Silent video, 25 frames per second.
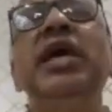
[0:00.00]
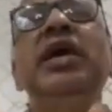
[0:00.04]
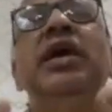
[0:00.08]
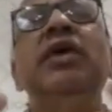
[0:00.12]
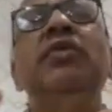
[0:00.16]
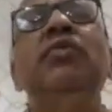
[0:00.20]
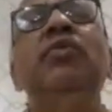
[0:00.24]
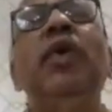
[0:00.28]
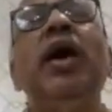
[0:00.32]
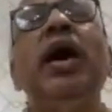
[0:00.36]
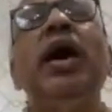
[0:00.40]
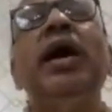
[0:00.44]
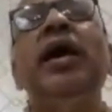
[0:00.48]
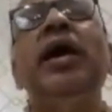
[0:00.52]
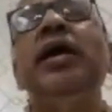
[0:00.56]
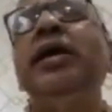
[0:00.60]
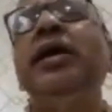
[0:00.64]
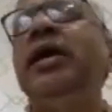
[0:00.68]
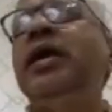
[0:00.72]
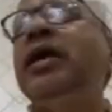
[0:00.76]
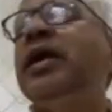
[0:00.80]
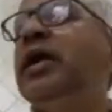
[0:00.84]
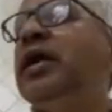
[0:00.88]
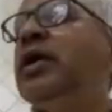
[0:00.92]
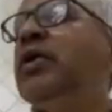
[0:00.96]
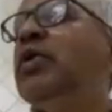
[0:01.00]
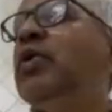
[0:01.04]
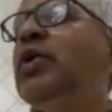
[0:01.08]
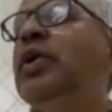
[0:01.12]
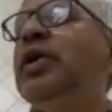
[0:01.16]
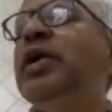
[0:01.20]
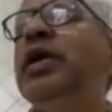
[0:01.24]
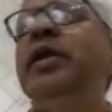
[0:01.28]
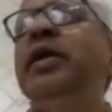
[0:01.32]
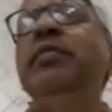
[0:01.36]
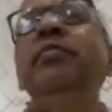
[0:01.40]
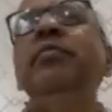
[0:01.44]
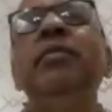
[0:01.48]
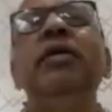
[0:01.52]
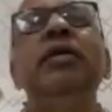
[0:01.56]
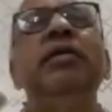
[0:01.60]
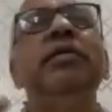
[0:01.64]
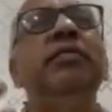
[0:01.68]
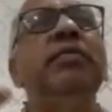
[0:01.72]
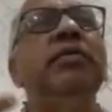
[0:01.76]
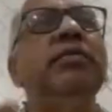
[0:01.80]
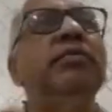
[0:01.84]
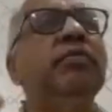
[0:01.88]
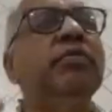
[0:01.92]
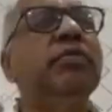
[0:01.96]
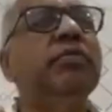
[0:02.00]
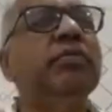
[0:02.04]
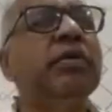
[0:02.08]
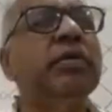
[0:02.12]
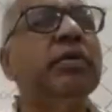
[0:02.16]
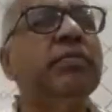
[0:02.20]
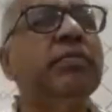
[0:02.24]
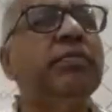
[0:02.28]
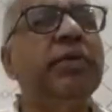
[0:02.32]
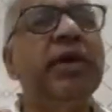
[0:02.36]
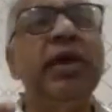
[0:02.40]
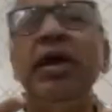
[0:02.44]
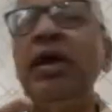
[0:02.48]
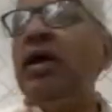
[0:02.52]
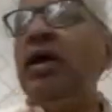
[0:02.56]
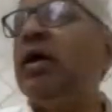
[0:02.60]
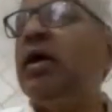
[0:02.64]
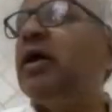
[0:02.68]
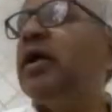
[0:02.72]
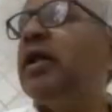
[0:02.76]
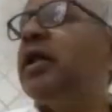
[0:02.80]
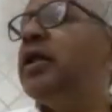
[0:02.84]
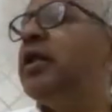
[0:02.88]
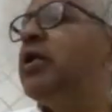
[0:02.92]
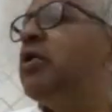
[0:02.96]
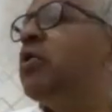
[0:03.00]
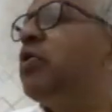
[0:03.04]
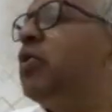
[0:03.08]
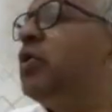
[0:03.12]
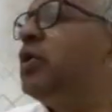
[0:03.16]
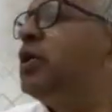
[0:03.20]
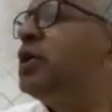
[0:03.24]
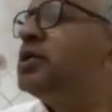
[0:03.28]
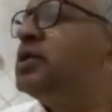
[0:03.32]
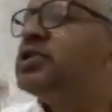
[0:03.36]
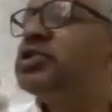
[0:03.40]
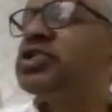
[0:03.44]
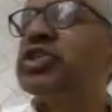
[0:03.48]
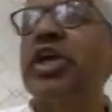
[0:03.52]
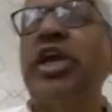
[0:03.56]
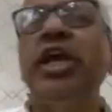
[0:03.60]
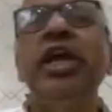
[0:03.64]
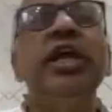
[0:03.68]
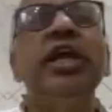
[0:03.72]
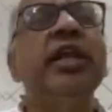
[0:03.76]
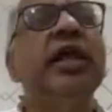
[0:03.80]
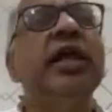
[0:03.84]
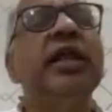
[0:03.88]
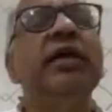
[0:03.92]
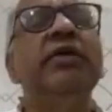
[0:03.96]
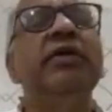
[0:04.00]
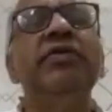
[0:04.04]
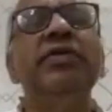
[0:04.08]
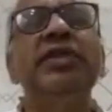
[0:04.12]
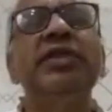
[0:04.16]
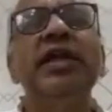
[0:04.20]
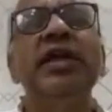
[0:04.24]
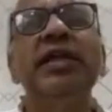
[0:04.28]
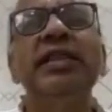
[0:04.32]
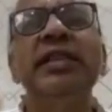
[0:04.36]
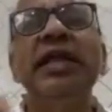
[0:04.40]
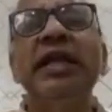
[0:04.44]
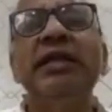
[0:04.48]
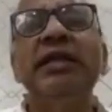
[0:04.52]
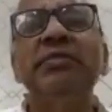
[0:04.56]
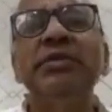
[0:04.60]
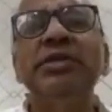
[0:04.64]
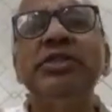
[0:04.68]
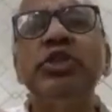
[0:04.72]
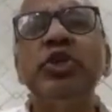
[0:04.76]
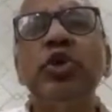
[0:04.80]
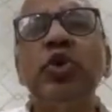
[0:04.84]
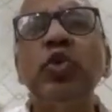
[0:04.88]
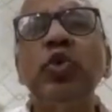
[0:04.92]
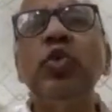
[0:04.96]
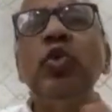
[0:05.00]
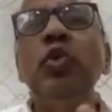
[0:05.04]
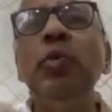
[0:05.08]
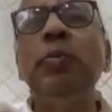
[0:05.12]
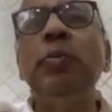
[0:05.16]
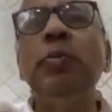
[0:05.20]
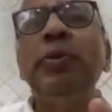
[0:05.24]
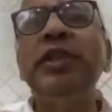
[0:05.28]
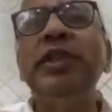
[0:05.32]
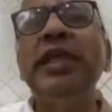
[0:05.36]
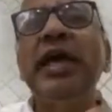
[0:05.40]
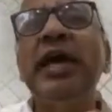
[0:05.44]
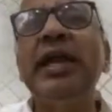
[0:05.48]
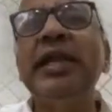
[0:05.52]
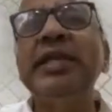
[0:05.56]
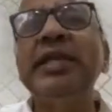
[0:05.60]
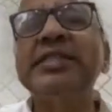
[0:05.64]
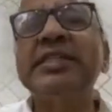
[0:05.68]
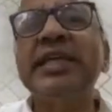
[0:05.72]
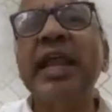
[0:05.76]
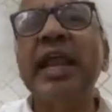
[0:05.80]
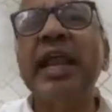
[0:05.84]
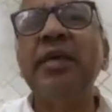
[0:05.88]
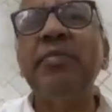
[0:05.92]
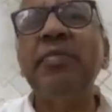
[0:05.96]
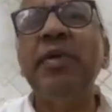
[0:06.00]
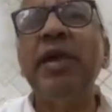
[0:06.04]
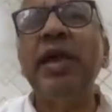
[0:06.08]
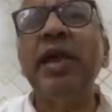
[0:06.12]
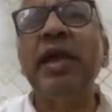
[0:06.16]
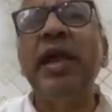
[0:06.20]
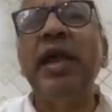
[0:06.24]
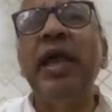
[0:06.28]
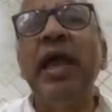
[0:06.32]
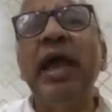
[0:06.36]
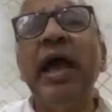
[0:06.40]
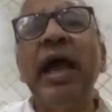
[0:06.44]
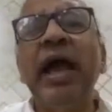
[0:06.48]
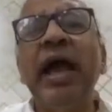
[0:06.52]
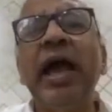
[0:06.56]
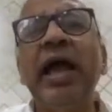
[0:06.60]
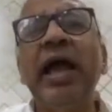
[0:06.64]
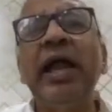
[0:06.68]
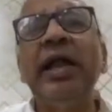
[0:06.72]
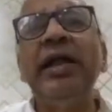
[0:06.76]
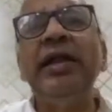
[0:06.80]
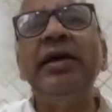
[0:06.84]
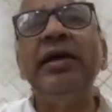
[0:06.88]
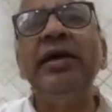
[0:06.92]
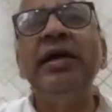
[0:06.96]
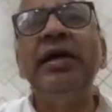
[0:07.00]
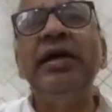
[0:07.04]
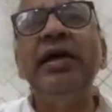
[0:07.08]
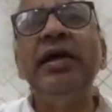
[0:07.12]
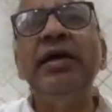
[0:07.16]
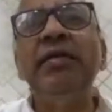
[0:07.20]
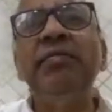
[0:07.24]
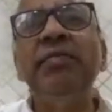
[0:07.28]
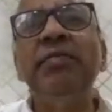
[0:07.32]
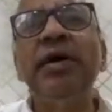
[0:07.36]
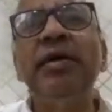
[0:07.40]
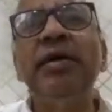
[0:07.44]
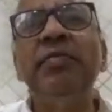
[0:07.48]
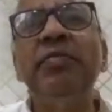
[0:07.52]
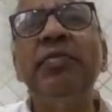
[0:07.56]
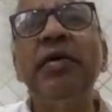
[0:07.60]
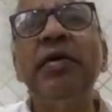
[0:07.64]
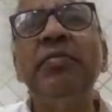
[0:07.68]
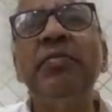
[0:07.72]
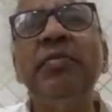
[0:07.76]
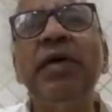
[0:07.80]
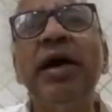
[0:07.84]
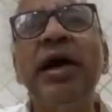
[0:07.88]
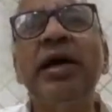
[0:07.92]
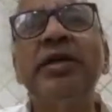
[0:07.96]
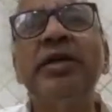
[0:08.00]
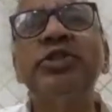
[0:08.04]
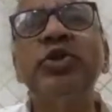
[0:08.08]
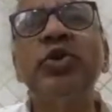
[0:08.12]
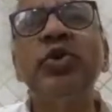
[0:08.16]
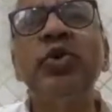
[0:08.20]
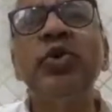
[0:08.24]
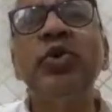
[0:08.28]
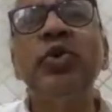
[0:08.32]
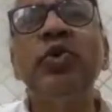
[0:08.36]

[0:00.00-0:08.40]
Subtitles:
why a golden beard and a golden skin and everything. That means Roop they're describing. And Parabrahma has no